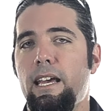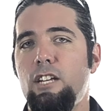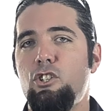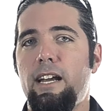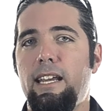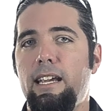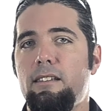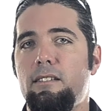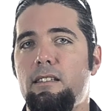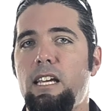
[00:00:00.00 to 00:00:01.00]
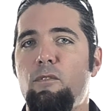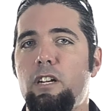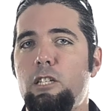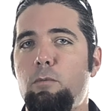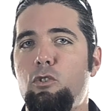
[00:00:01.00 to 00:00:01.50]
Chinese, the
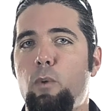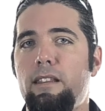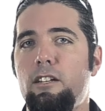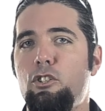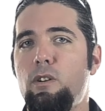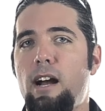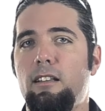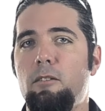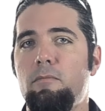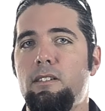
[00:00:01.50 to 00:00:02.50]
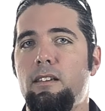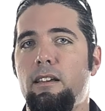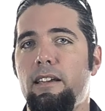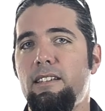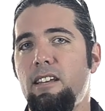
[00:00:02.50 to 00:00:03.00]
difference between the two columns
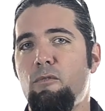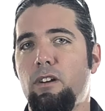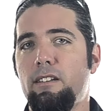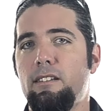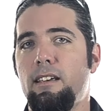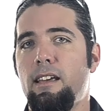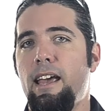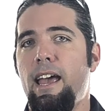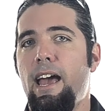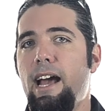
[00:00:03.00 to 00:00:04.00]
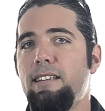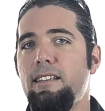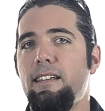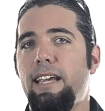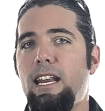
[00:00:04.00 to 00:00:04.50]
is different, as
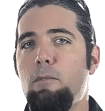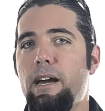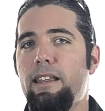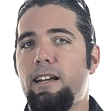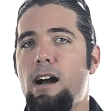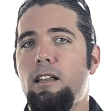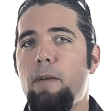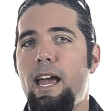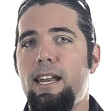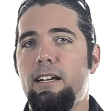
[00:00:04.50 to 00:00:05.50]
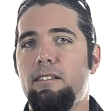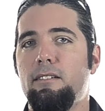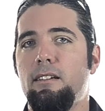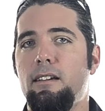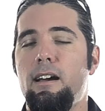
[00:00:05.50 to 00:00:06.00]
indicated by the column headings,
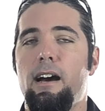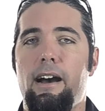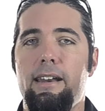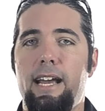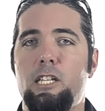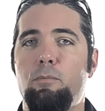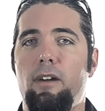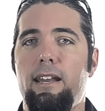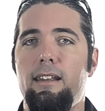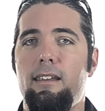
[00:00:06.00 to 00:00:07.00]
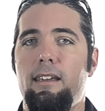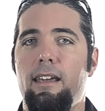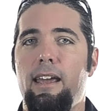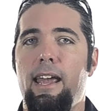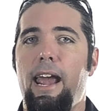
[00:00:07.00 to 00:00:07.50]
unaspirated
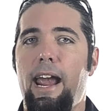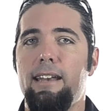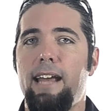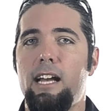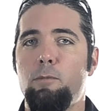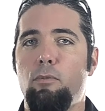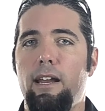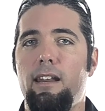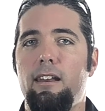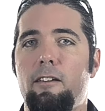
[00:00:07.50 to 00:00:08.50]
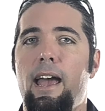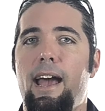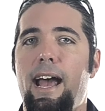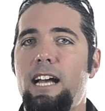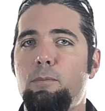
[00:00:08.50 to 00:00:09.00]
and aspirated.
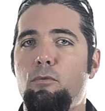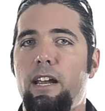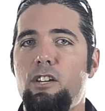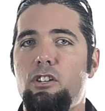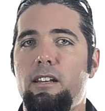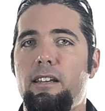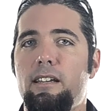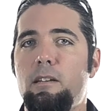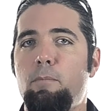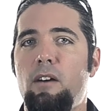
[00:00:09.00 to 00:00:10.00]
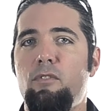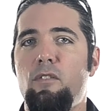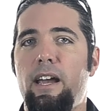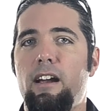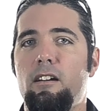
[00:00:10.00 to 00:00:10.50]
Aspiration is a puff of
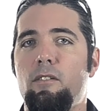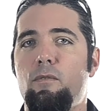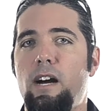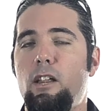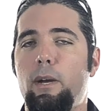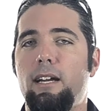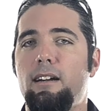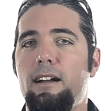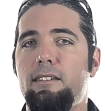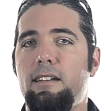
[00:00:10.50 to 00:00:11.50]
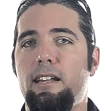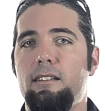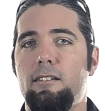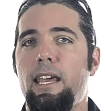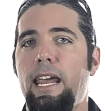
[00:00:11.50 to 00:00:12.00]
air following a
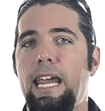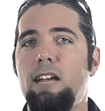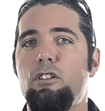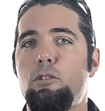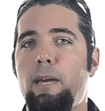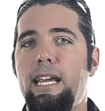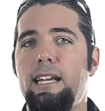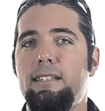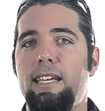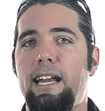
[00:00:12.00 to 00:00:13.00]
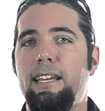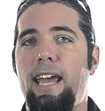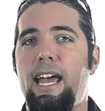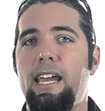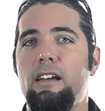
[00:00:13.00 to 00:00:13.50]
consonant. English P, T, and
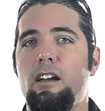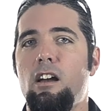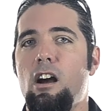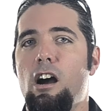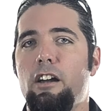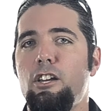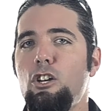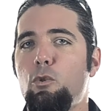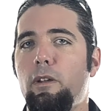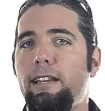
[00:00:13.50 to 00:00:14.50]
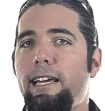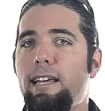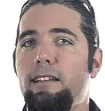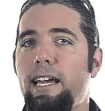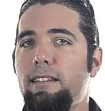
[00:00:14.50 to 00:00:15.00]
K are usually
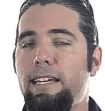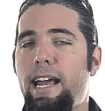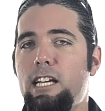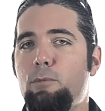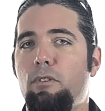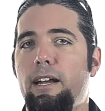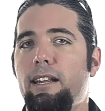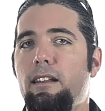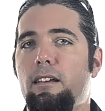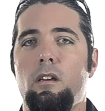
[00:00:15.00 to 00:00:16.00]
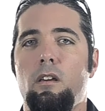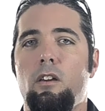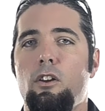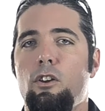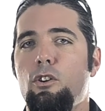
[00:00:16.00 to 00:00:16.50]
lightly aspirated.
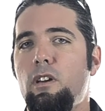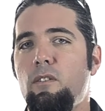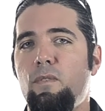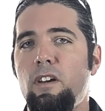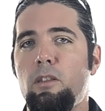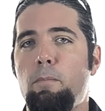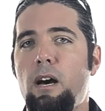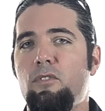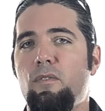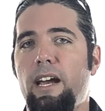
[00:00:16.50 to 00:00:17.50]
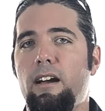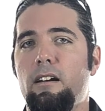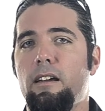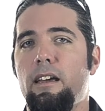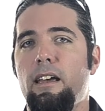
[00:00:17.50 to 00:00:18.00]
You can feel the puff of air
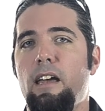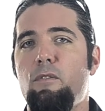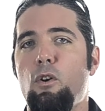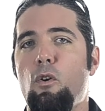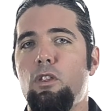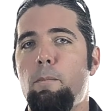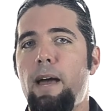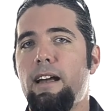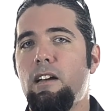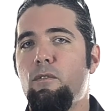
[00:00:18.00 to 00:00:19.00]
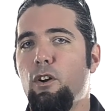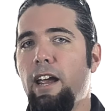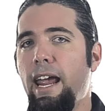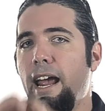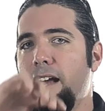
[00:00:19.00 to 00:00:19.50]
if you hold the back of your
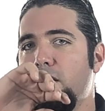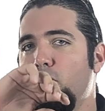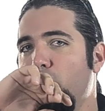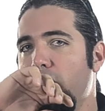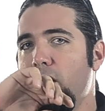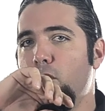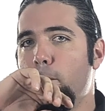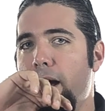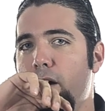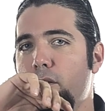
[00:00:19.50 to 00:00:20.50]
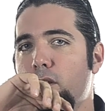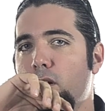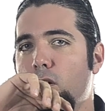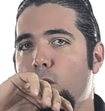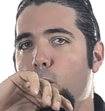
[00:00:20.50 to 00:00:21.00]
hand in front of your mouth
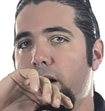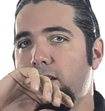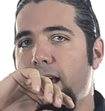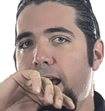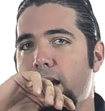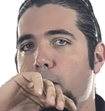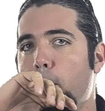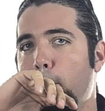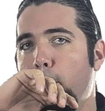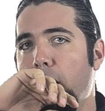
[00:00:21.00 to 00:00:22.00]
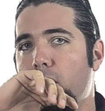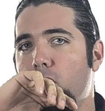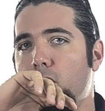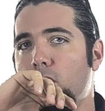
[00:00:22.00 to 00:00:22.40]
while saying pill,